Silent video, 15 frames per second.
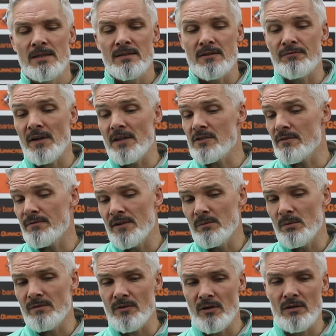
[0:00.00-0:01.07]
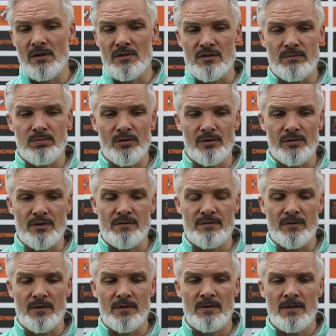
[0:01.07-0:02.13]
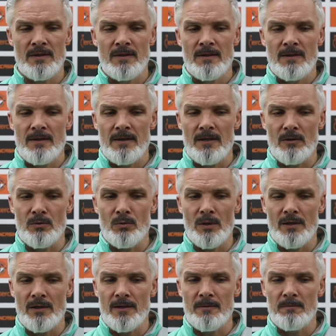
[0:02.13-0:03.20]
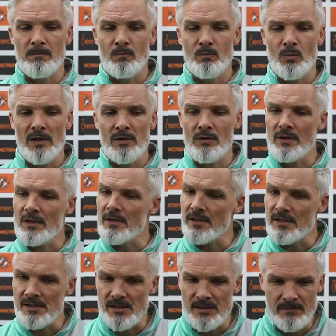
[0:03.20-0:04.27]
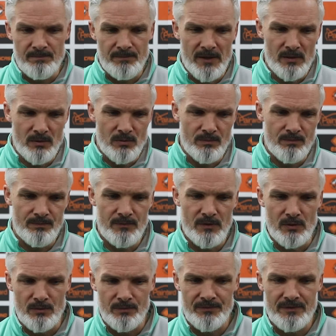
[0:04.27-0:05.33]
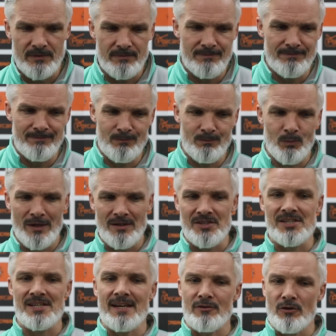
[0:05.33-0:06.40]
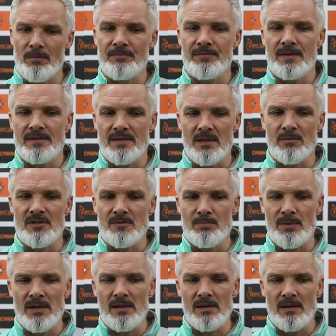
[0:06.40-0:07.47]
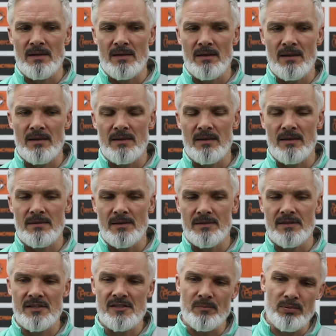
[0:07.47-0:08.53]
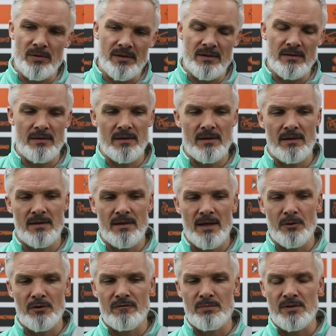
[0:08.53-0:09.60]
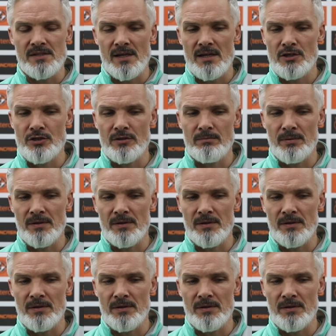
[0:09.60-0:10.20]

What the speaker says: Defensively, we've got lots of plaudits for how well organised and how well set up the team has been, and their discipline out of possession.